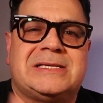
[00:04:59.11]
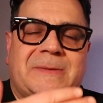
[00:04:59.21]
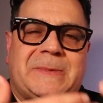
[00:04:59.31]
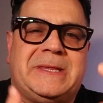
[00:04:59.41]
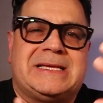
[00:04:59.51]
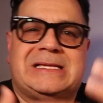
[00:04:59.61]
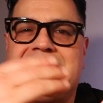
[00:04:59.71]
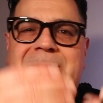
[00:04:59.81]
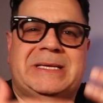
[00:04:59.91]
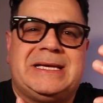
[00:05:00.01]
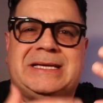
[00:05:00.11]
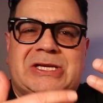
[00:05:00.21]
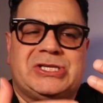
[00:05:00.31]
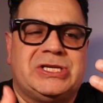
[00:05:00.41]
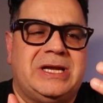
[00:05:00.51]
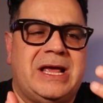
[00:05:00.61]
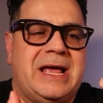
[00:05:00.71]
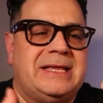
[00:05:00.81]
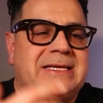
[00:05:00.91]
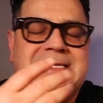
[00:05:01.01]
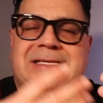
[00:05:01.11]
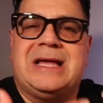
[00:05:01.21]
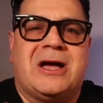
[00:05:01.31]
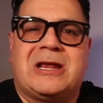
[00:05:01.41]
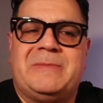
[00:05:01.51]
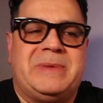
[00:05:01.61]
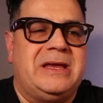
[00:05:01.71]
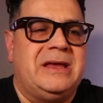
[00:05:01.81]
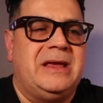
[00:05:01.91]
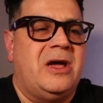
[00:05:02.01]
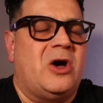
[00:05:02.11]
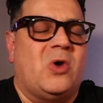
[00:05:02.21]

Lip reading: something that's limited edition. This is not going to be